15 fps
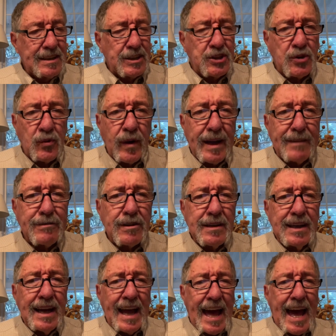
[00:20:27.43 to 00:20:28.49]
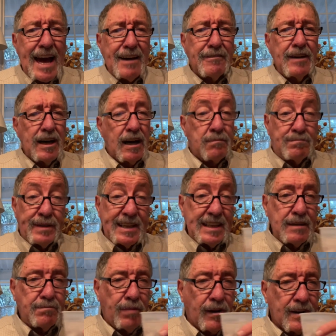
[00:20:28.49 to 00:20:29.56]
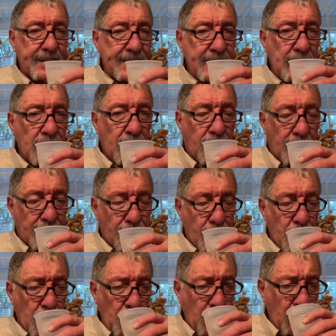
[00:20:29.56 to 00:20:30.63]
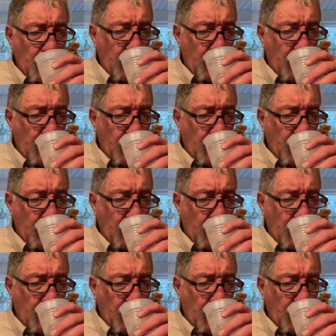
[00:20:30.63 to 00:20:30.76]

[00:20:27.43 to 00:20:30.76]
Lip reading: Do we ever have a pity party on our own?